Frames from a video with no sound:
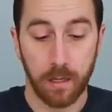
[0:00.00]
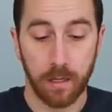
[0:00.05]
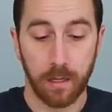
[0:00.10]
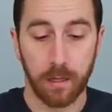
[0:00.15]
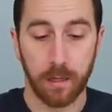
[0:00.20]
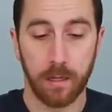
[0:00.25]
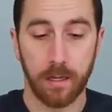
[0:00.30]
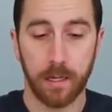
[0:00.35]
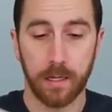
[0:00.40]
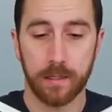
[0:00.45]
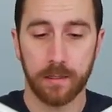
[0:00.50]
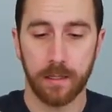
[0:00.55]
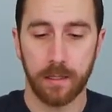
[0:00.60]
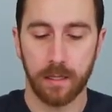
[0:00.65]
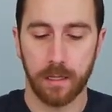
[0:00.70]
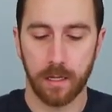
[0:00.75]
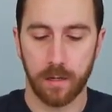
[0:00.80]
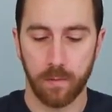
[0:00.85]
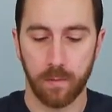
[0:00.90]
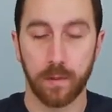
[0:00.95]
The next thing
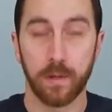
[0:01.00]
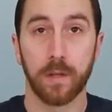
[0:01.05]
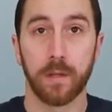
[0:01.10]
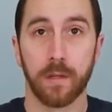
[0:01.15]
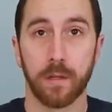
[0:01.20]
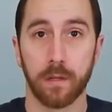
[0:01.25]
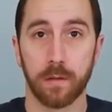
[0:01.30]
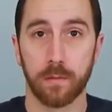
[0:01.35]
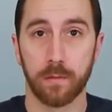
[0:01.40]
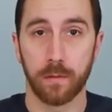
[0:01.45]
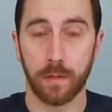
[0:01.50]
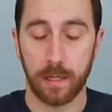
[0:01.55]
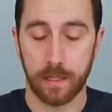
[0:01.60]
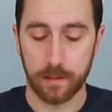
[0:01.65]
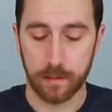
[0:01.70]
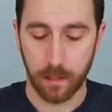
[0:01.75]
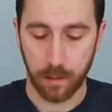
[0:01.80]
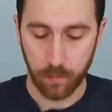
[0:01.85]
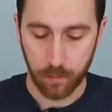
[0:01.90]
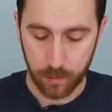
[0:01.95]
that I want to do
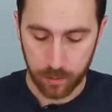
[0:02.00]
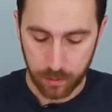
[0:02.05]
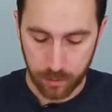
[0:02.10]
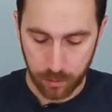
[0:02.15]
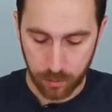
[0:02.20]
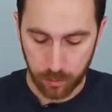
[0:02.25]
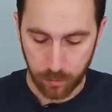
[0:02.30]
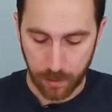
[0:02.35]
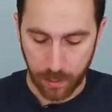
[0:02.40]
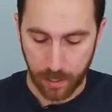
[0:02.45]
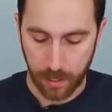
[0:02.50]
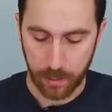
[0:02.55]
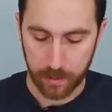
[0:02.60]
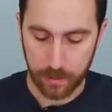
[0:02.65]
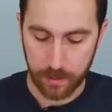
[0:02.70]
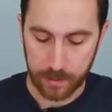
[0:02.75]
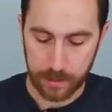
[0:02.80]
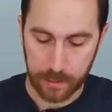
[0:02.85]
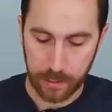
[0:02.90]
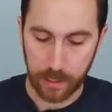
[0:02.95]
is I want to add
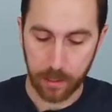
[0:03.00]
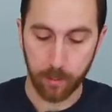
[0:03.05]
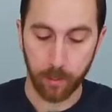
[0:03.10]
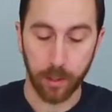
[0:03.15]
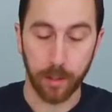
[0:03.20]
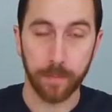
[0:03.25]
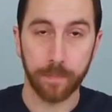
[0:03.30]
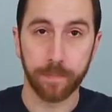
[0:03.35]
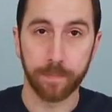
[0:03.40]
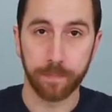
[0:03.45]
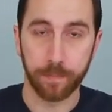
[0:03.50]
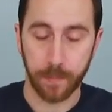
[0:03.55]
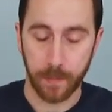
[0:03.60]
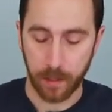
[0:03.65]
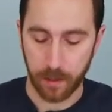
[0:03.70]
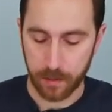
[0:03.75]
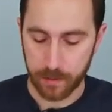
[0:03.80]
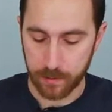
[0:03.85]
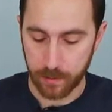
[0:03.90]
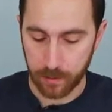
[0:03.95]
the camera.
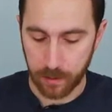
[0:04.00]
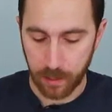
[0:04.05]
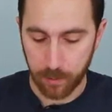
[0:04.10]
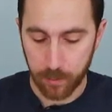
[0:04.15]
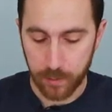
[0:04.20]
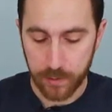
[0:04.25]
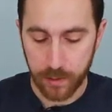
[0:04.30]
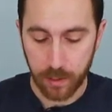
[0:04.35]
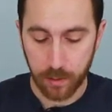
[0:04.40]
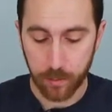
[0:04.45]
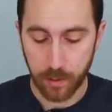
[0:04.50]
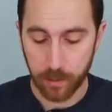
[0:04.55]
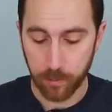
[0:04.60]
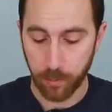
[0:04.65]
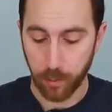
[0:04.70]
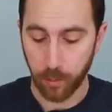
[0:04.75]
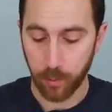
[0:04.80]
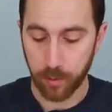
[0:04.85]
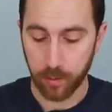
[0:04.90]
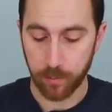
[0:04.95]
So the camera is going to be
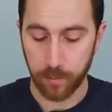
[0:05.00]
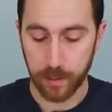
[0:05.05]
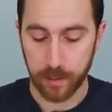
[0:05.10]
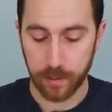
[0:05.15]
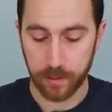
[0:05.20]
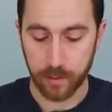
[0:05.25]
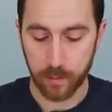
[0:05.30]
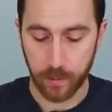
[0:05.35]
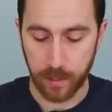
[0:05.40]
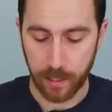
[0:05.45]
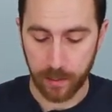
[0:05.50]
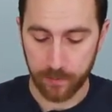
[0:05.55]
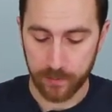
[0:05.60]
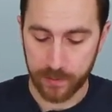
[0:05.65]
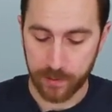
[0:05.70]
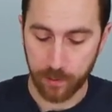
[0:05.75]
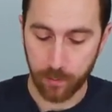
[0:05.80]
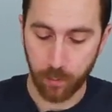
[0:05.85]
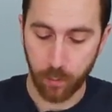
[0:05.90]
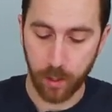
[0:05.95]
important because we have
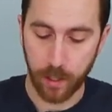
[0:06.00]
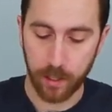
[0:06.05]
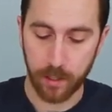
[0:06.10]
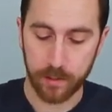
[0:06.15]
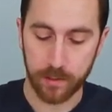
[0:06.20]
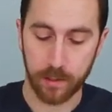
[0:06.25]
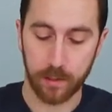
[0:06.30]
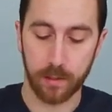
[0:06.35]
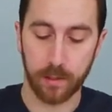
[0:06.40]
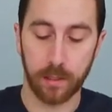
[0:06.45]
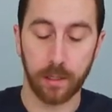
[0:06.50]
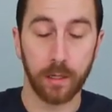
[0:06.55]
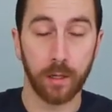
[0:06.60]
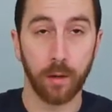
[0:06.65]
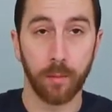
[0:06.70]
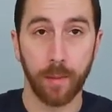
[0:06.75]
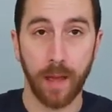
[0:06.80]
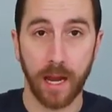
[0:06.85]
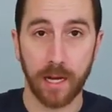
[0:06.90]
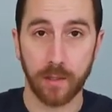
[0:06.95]
some wires that are going to go
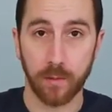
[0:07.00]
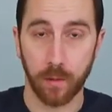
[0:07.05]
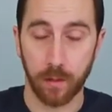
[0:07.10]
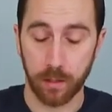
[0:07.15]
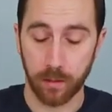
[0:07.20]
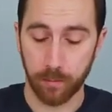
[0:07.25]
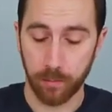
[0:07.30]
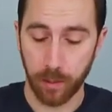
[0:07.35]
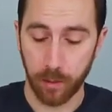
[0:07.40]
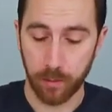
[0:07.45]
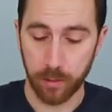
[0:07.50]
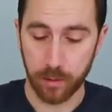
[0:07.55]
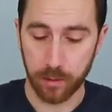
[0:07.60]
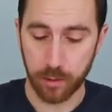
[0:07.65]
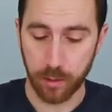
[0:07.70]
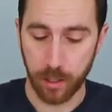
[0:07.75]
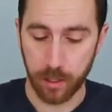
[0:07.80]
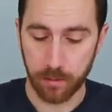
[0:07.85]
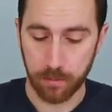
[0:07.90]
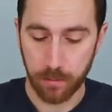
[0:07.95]
back to our component
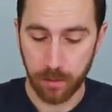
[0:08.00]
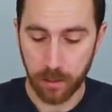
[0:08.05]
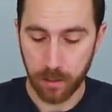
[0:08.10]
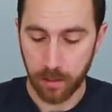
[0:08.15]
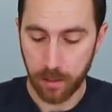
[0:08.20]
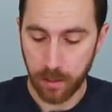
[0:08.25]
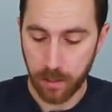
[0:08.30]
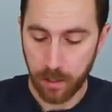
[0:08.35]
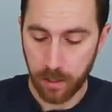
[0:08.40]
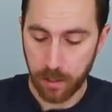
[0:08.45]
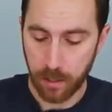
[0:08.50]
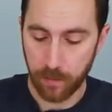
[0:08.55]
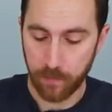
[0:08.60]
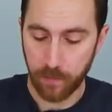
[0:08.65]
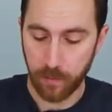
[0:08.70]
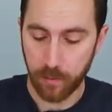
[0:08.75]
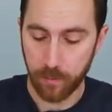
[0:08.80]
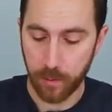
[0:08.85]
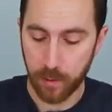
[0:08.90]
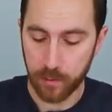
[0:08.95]
tray. Now,
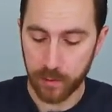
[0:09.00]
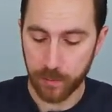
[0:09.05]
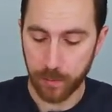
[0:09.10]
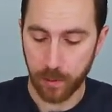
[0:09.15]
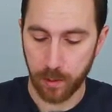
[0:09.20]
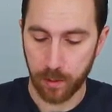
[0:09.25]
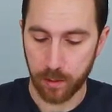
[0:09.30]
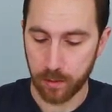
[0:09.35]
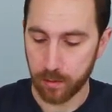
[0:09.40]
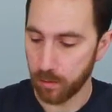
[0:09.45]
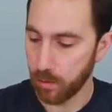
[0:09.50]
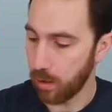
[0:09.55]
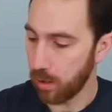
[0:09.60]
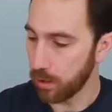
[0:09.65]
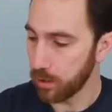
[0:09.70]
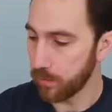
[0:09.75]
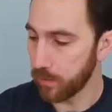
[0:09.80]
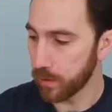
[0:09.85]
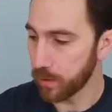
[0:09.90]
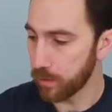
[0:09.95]
for the most part,
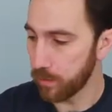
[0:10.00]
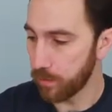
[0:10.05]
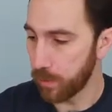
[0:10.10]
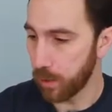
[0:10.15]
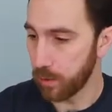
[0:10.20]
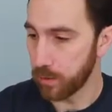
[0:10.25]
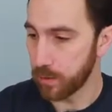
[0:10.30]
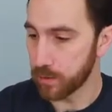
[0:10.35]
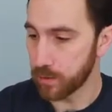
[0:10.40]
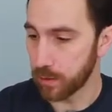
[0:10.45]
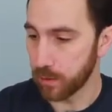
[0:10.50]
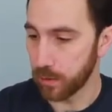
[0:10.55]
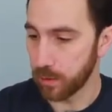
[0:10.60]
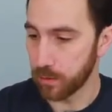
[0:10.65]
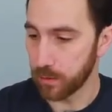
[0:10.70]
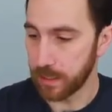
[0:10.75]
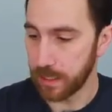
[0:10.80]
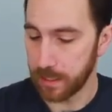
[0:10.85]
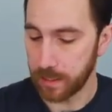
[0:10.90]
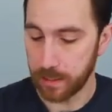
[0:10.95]
all of our components are
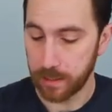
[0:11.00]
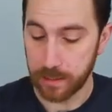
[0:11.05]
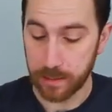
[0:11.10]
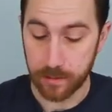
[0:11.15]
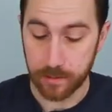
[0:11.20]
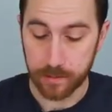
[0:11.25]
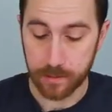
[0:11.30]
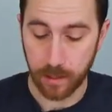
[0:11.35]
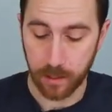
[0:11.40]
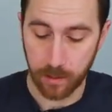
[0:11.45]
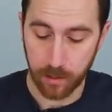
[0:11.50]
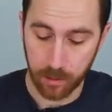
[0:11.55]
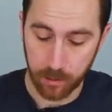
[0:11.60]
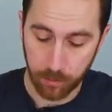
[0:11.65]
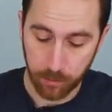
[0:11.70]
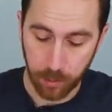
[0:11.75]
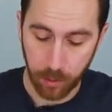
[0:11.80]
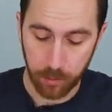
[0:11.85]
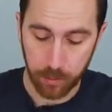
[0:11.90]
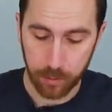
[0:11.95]
located inside of the
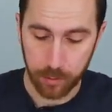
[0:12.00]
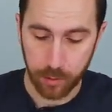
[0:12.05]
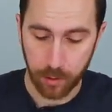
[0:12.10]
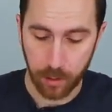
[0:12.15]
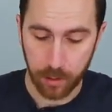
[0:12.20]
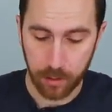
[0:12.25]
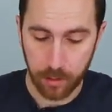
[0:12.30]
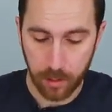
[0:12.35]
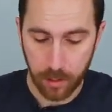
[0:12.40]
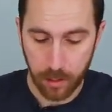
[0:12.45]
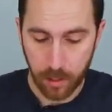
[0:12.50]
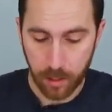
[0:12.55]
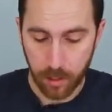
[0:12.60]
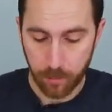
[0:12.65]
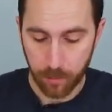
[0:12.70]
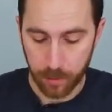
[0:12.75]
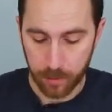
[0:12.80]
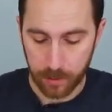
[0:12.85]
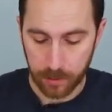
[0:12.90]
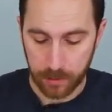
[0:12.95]
component tray,
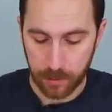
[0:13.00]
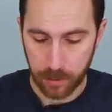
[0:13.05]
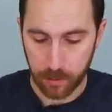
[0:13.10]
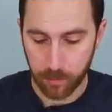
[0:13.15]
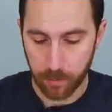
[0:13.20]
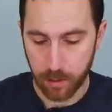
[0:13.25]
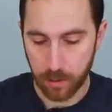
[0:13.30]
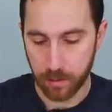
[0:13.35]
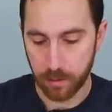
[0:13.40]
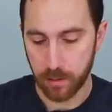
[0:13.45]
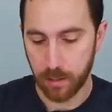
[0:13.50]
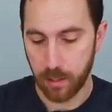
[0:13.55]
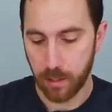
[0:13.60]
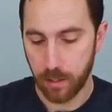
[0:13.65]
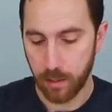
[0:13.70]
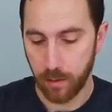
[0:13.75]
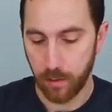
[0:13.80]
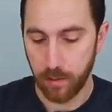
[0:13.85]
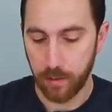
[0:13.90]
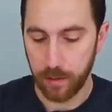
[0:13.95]
but the camera,
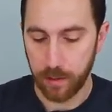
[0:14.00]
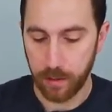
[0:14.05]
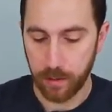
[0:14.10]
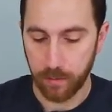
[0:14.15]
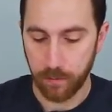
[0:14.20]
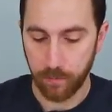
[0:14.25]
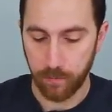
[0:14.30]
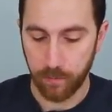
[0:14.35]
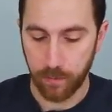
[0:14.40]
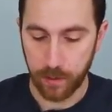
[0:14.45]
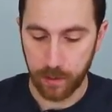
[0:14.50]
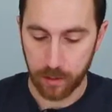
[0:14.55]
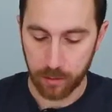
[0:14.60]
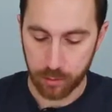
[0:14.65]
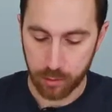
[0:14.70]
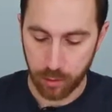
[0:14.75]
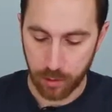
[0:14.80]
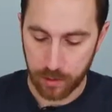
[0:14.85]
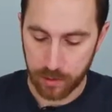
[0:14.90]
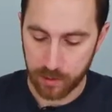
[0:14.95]
the video
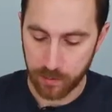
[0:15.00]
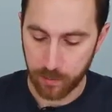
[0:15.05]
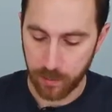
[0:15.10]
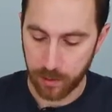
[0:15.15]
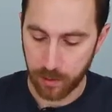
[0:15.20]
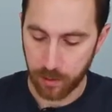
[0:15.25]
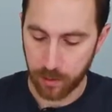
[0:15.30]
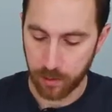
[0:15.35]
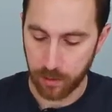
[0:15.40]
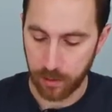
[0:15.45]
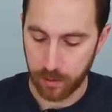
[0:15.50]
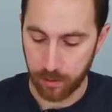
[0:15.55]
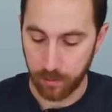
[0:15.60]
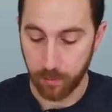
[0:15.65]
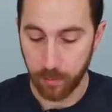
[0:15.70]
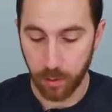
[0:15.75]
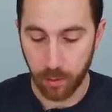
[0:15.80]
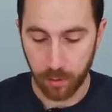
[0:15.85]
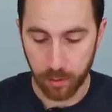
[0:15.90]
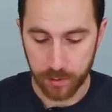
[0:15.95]
transmitter, and the
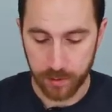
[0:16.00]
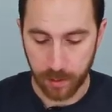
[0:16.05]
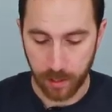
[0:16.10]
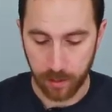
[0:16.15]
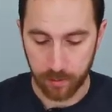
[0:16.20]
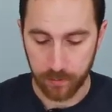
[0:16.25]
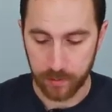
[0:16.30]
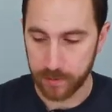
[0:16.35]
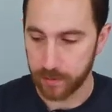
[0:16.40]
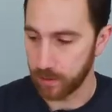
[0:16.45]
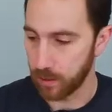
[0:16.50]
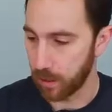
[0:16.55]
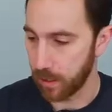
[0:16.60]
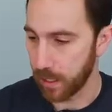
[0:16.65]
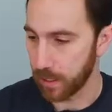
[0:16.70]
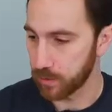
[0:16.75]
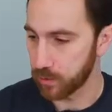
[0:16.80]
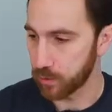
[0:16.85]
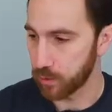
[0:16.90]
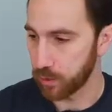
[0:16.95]
motors obviously are
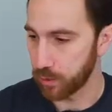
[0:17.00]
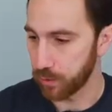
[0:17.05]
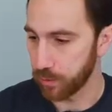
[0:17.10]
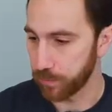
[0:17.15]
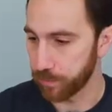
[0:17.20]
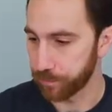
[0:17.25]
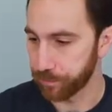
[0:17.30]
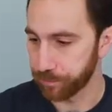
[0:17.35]
external.